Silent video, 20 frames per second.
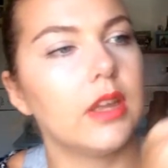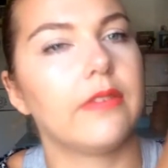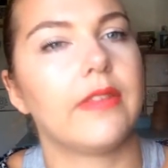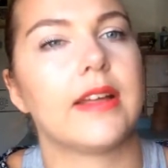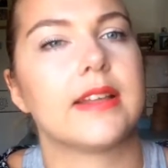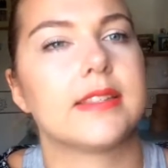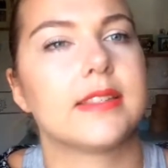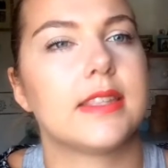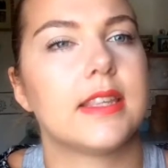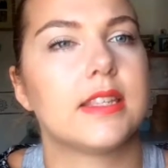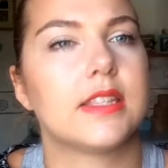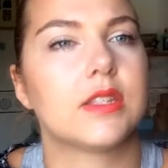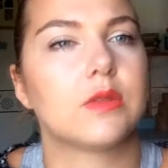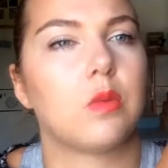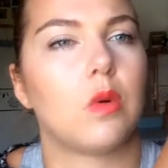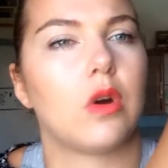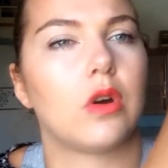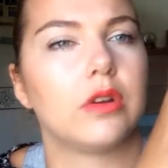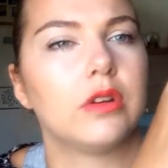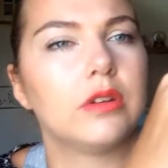That's this
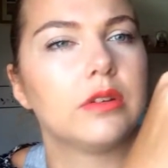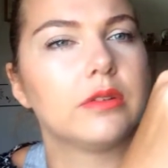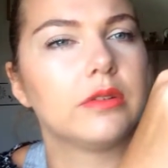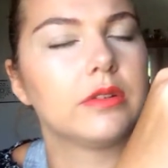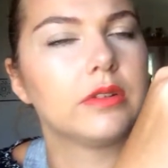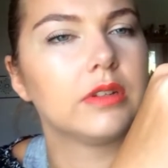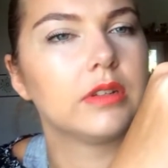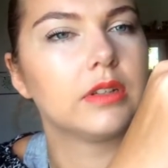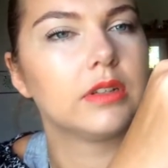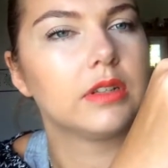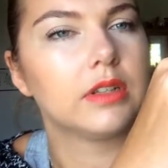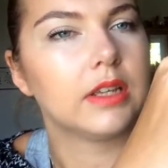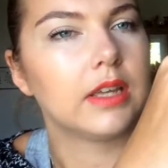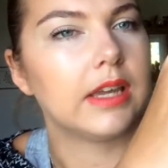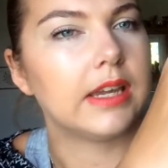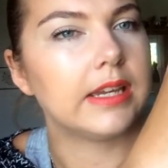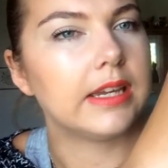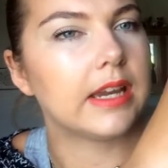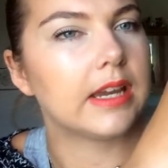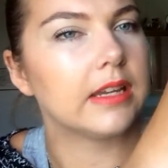one
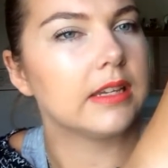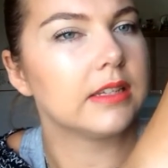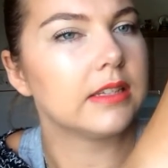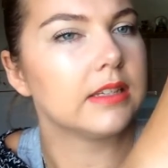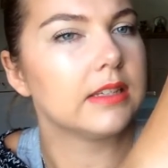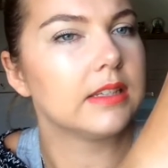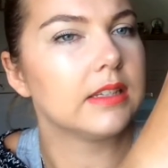here.